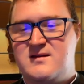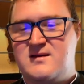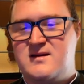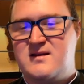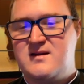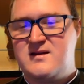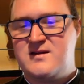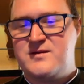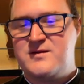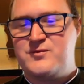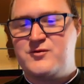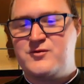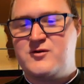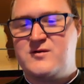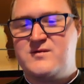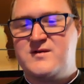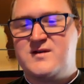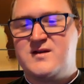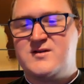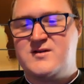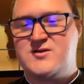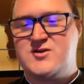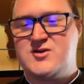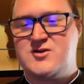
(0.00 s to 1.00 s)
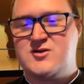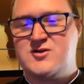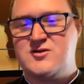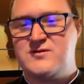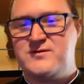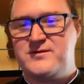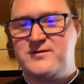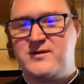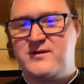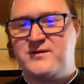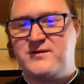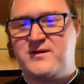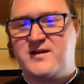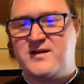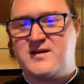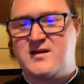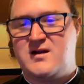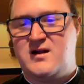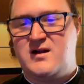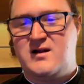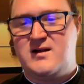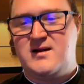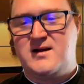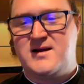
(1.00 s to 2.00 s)
This proves the truth of this
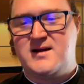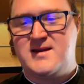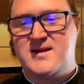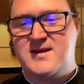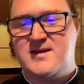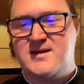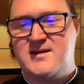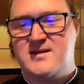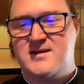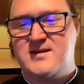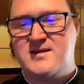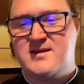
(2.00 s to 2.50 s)
collect